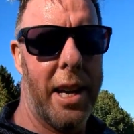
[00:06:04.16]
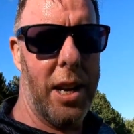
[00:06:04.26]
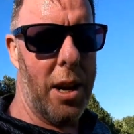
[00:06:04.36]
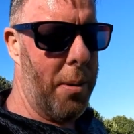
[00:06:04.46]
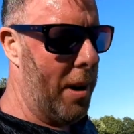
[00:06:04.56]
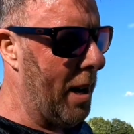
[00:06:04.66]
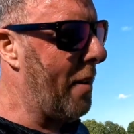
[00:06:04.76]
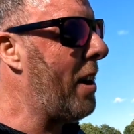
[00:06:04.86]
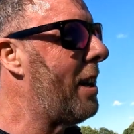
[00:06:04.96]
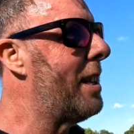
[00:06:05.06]
you know,
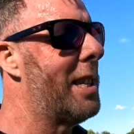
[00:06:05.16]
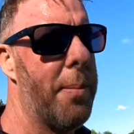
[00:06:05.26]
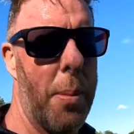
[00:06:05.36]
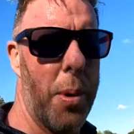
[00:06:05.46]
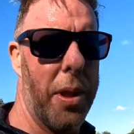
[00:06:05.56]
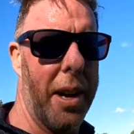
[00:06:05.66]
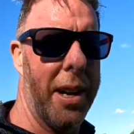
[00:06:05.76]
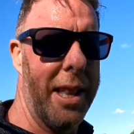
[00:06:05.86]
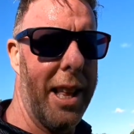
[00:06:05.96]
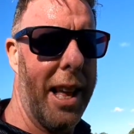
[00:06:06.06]
I've hardly seen my brother
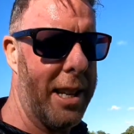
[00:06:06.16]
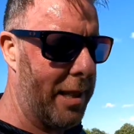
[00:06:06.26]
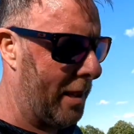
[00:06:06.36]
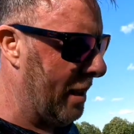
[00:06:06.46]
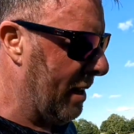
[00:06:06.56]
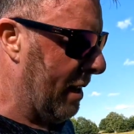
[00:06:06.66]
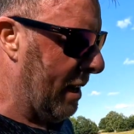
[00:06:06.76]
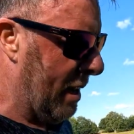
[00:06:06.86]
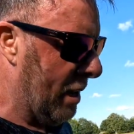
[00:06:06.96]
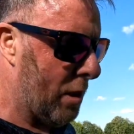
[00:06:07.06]
in the last
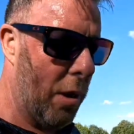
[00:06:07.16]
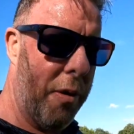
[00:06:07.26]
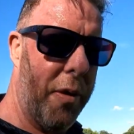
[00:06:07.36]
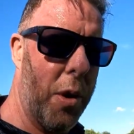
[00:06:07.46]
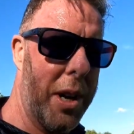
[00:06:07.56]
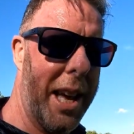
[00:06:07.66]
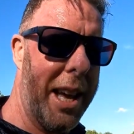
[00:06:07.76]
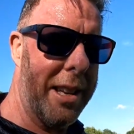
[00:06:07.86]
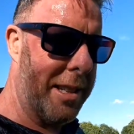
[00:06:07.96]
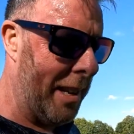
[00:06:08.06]
sort of 4
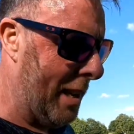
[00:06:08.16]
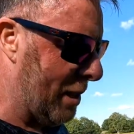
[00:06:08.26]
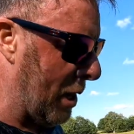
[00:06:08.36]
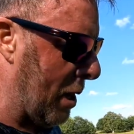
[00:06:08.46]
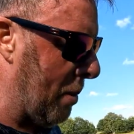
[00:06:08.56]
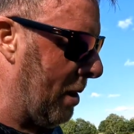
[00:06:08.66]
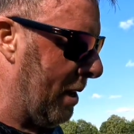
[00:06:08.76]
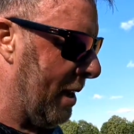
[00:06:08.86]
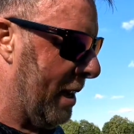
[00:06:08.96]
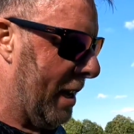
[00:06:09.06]
years, so
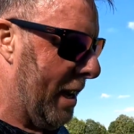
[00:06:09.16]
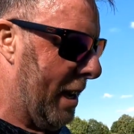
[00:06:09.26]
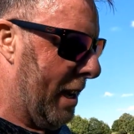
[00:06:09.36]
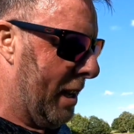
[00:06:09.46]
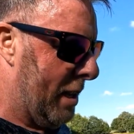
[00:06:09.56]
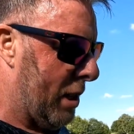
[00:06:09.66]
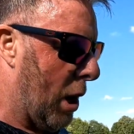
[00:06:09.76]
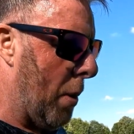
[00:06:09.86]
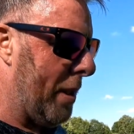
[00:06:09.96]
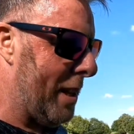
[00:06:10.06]
to
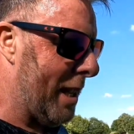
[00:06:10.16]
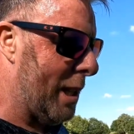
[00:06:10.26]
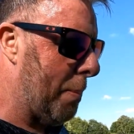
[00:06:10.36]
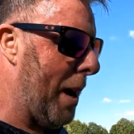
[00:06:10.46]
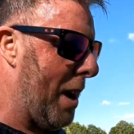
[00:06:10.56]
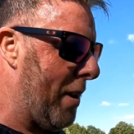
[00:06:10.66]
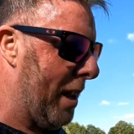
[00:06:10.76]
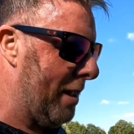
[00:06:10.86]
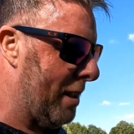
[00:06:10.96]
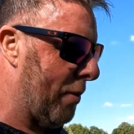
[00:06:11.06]
go on this
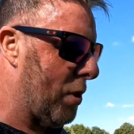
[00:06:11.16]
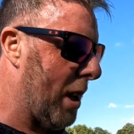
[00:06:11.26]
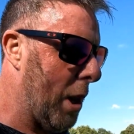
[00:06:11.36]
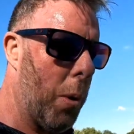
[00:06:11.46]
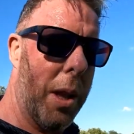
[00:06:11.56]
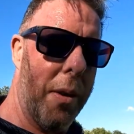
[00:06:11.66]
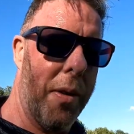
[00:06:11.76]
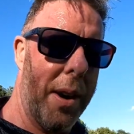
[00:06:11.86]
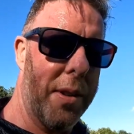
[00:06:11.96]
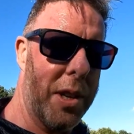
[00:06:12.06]
experience of trying to
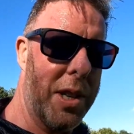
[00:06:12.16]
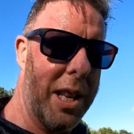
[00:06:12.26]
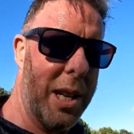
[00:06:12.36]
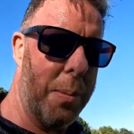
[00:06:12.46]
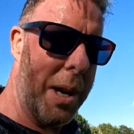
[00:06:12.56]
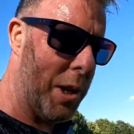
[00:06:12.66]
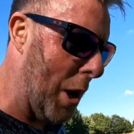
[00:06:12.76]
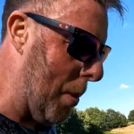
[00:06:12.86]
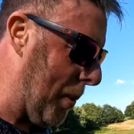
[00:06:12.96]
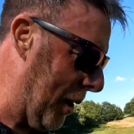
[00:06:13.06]
qualify for the Seniors British
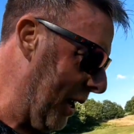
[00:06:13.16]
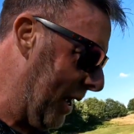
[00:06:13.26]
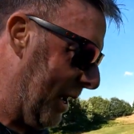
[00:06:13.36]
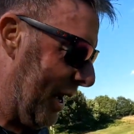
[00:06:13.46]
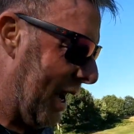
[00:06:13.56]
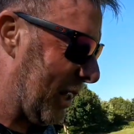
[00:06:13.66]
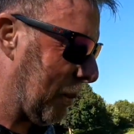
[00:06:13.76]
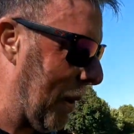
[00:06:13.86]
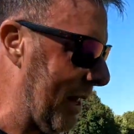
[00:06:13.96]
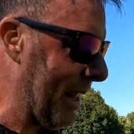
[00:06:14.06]
Open and
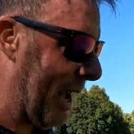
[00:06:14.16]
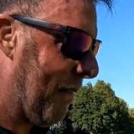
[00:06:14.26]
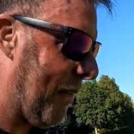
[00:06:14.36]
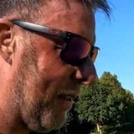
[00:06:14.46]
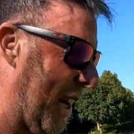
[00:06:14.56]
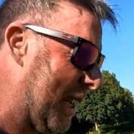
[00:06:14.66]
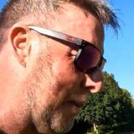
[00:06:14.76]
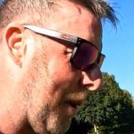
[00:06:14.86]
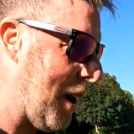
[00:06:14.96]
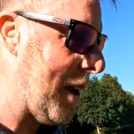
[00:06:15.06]
spend that
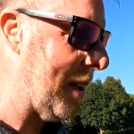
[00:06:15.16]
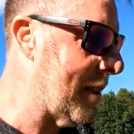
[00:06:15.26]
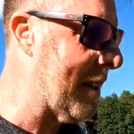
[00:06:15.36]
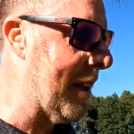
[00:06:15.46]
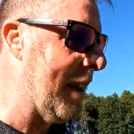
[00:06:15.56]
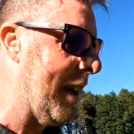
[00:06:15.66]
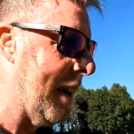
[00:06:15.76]
experience